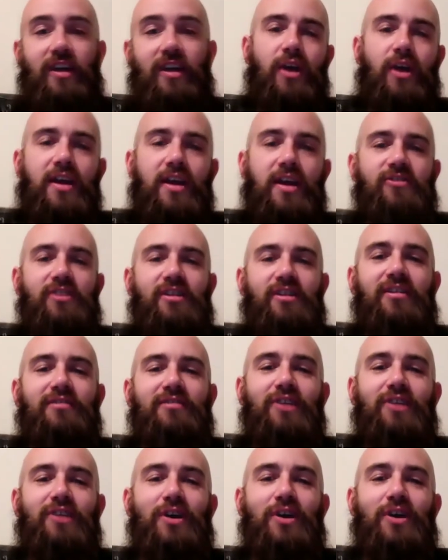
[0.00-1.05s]
okay, EJ,
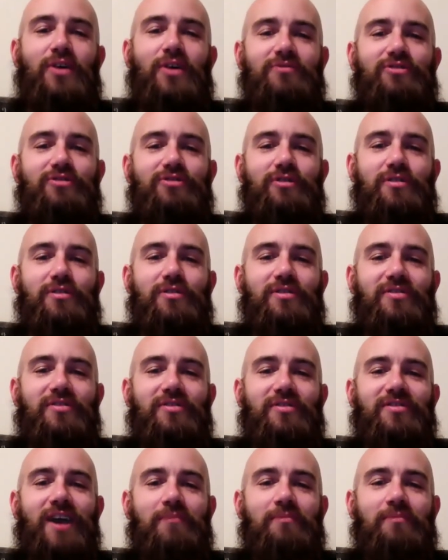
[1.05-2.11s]
don't screw this up.